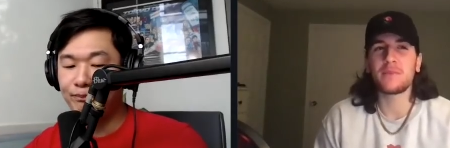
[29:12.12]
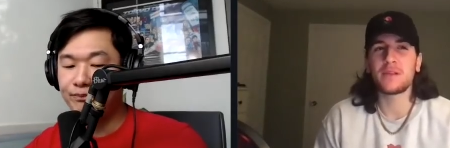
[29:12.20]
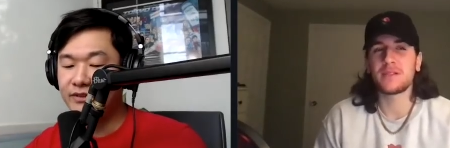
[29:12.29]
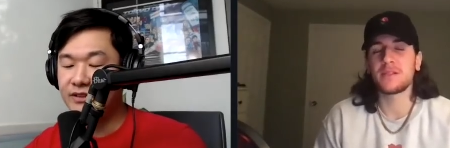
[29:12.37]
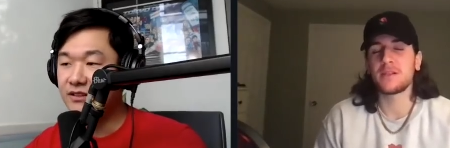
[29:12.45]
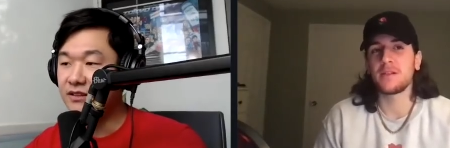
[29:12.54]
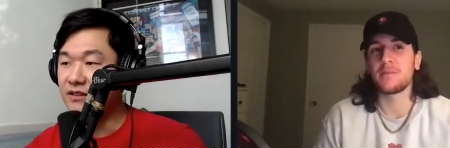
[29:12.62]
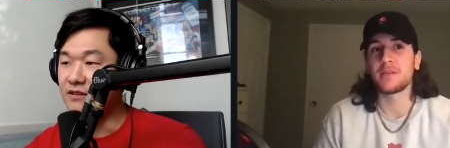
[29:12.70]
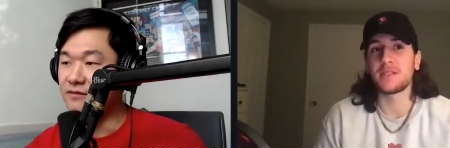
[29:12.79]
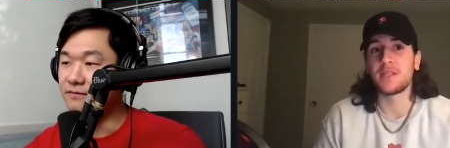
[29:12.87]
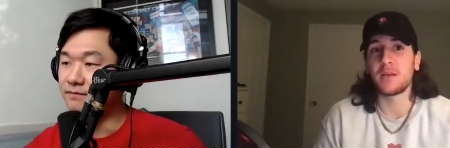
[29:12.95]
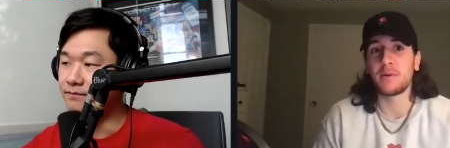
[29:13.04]
Speaker 1: necessarily a
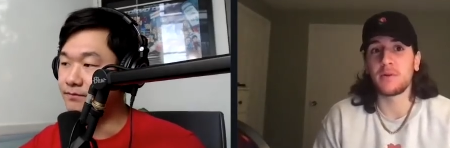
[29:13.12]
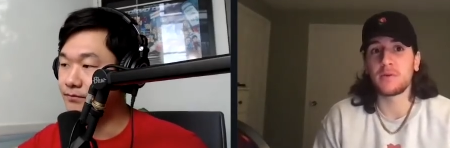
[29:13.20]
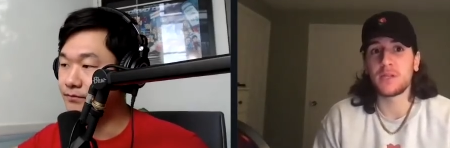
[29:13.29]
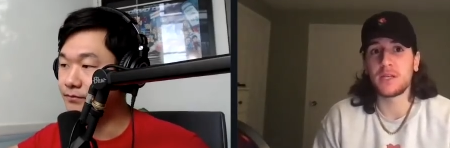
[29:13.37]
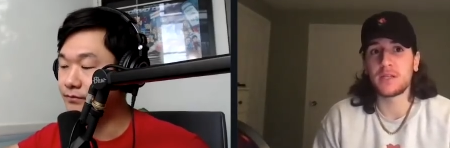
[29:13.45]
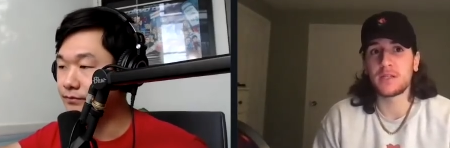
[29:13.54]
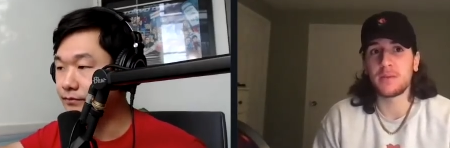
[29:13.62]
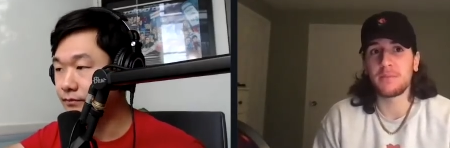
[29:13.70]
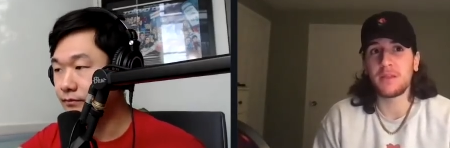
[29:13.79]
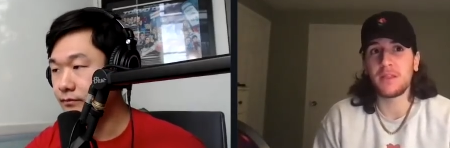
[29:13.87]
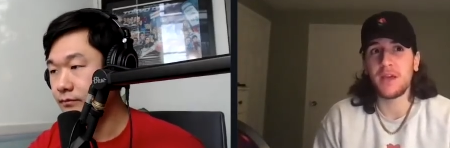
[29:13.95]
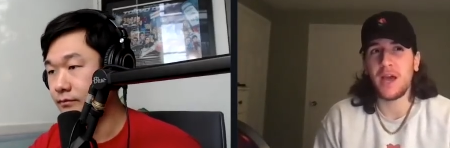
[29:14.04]
mistake, but it was like
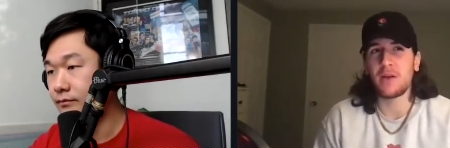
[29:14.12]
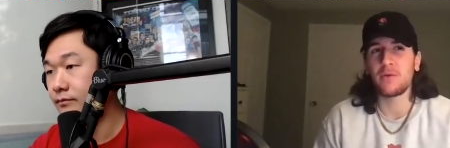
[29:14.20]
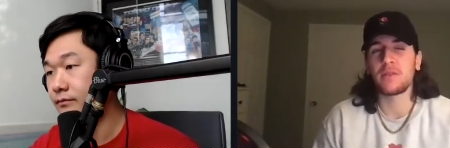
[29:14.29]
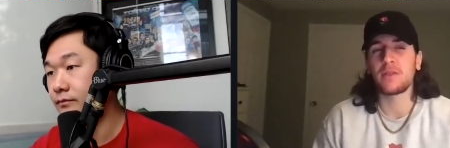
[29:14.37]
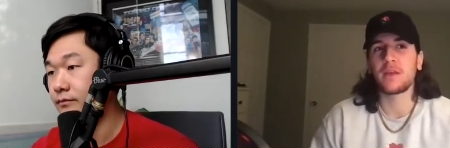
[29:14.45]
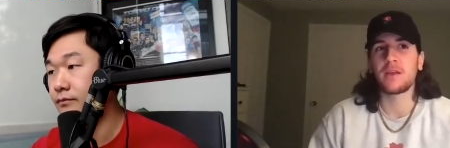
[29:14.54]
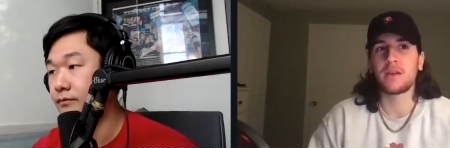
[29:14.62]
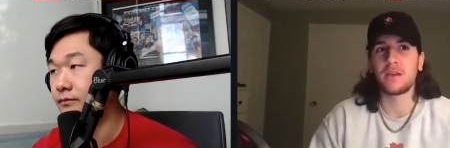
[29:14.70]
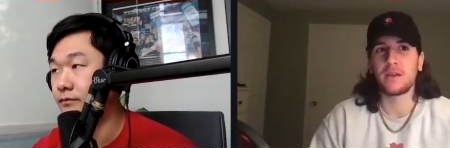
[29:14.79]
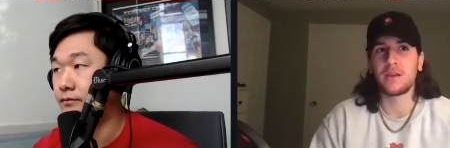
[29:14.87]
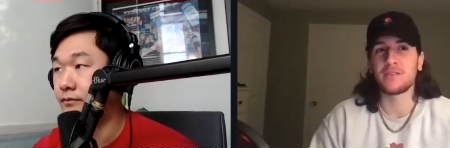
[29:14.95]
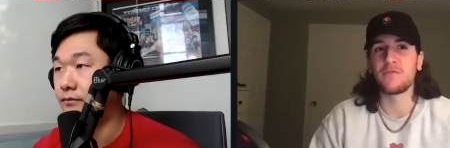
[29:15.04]
something that I don't think
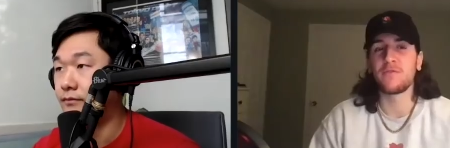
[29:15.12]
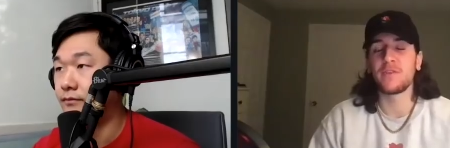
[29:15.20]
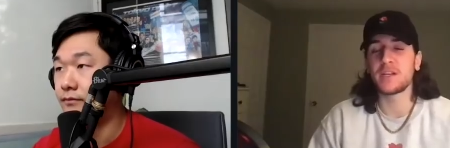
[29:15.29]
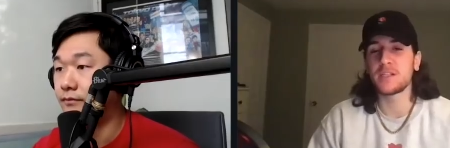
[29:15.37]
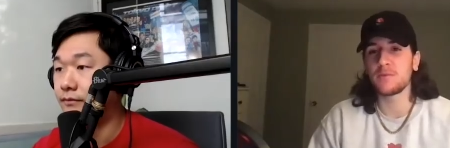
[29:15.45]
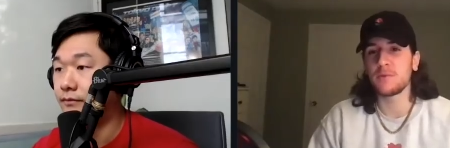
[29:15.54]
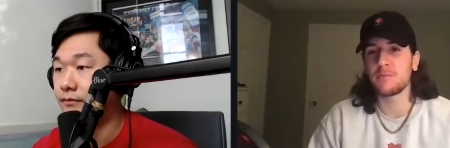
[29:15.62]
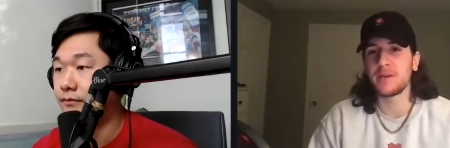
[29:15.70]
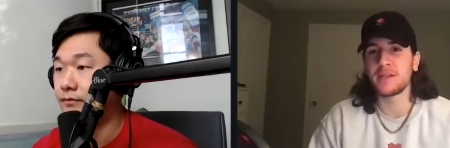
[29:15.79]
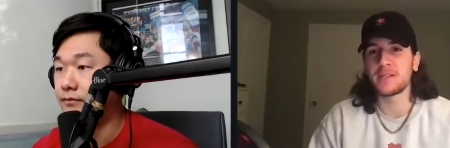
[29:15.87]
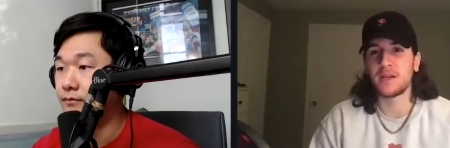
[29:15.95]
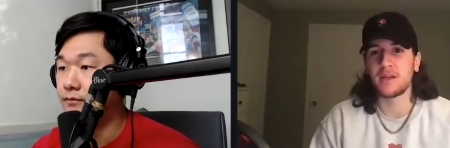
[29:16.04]
is fixable
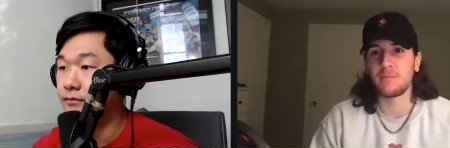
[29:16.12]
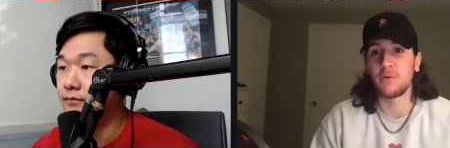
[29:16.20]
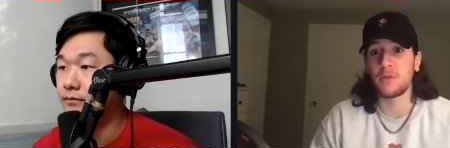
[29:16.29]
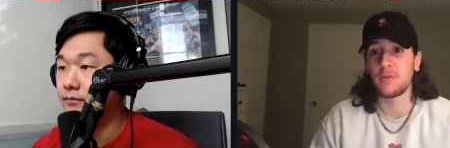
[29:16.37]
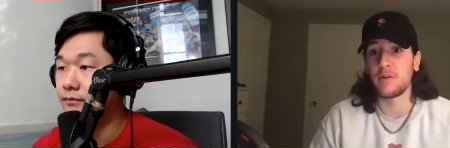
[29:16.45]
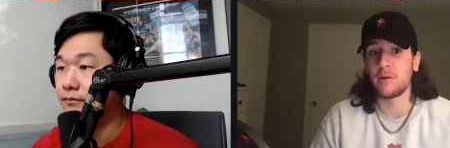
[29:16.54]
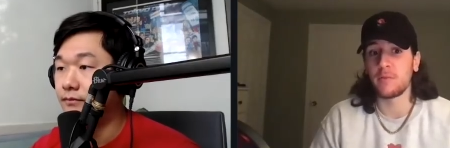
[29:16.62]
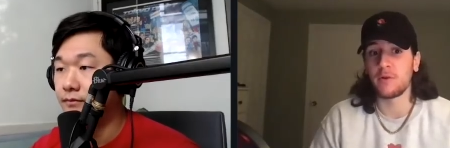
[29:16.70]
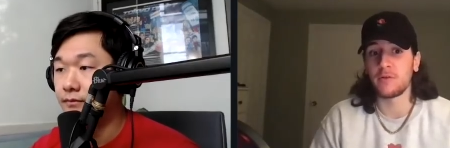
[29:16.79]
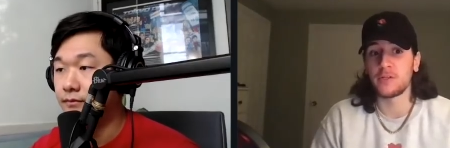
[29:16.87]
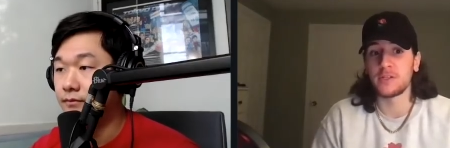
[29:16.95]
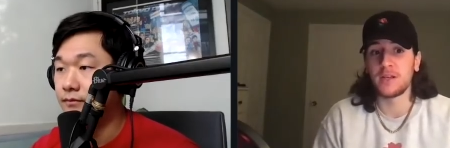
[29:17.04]
based on both of our
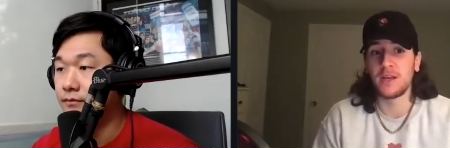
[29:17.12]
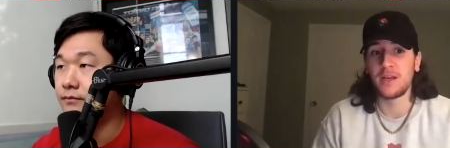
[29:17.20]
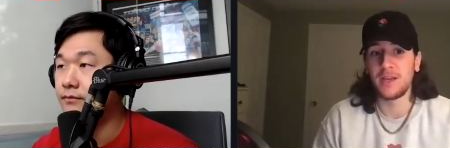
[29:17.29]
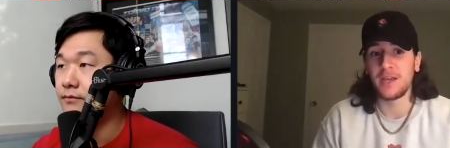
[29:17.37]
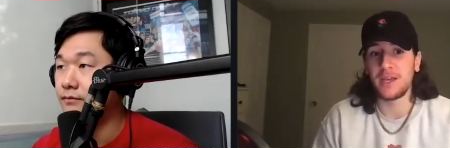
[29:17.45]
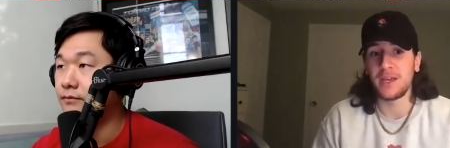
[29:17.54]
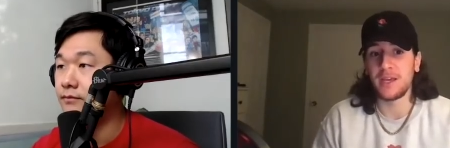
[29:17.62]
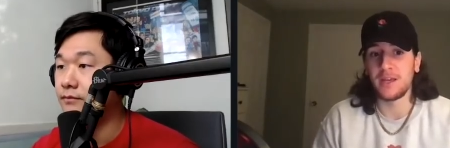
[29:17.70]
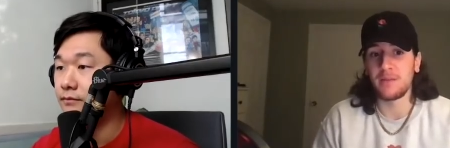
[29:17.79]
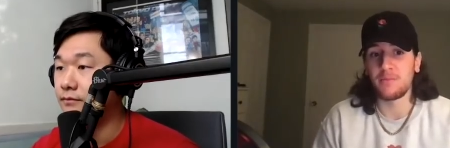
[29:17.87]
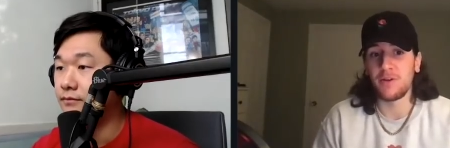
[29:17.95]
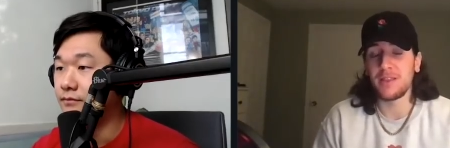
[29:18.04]
approaches.
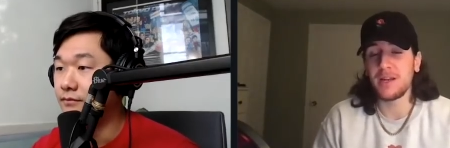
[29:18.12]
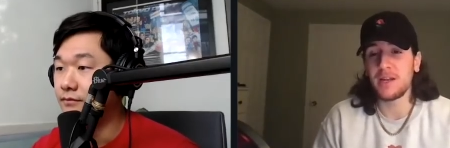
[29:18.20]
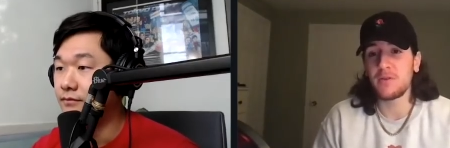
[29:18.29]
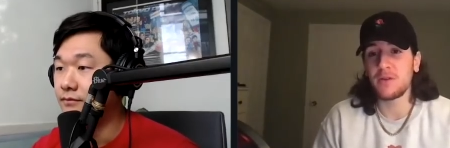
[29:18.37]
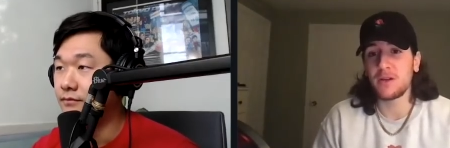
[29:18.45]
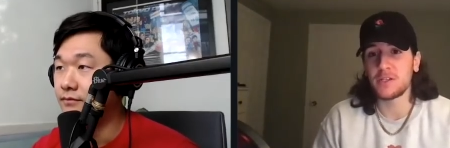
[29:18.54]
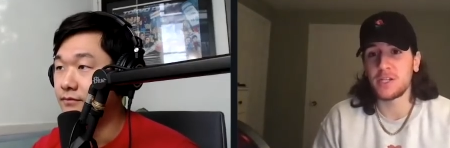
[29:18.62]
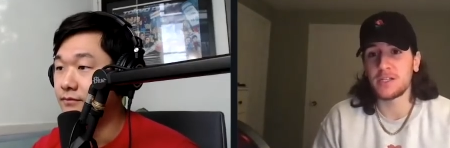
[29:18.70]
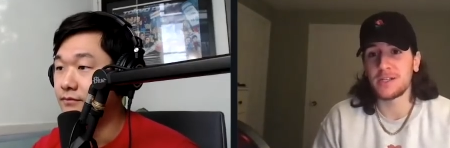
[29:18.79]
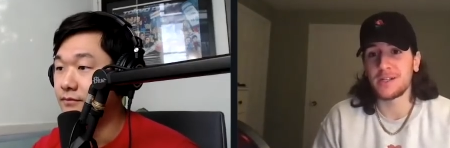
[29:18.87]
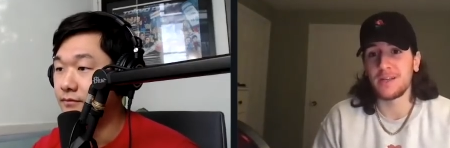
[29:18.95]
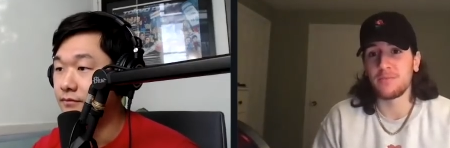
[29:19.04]
And Brandon Aiyuk and Chase
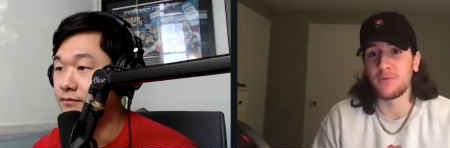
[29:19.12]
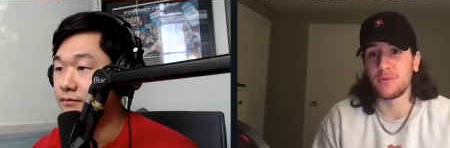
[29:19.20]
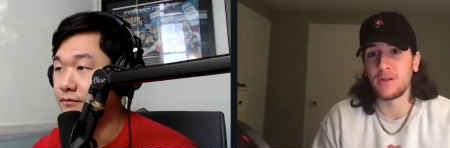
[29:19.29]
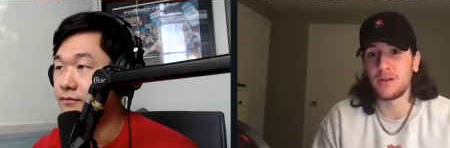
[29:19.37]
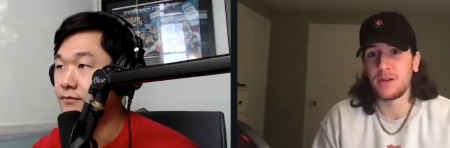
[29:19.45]
Claypool.